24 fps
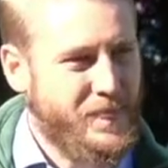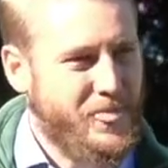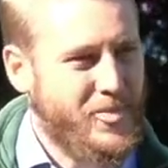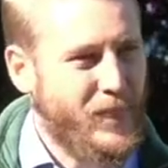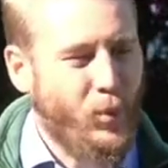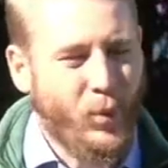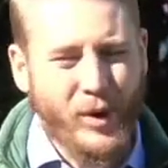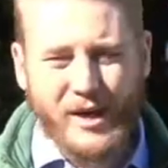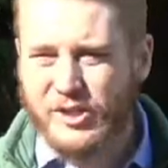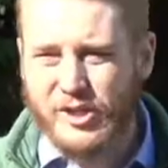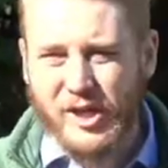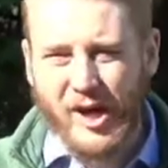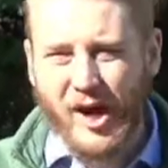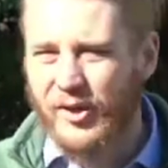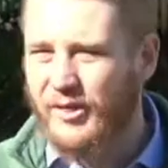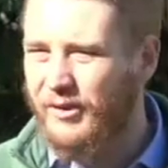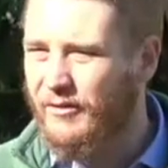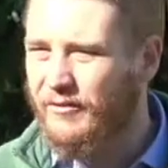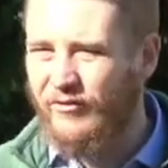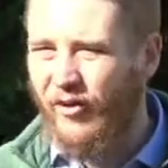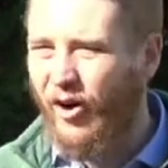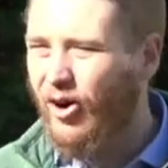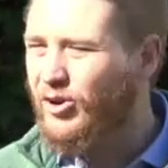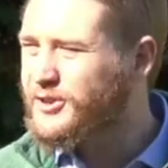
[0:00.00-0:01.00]
Which are the
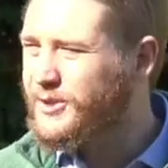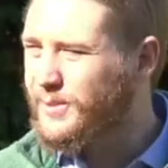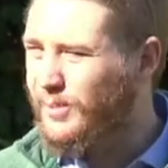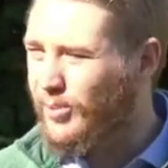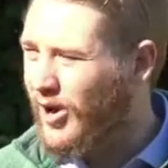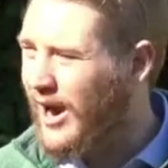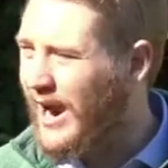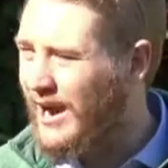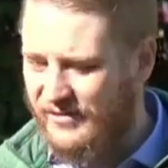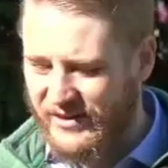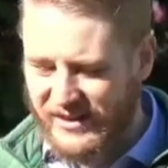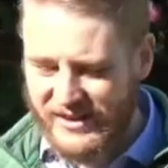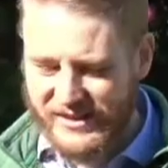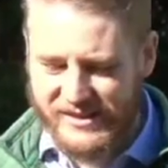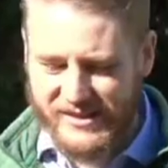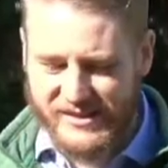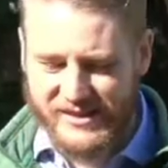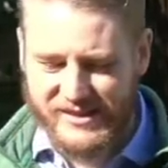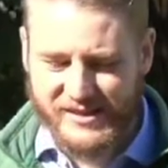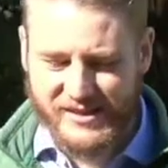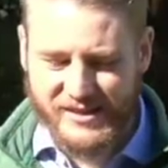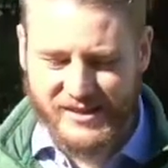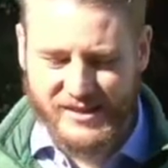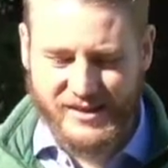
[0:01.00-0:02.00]
false
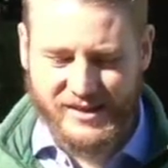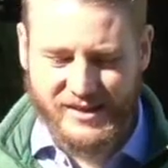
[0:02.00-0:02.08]
prophets?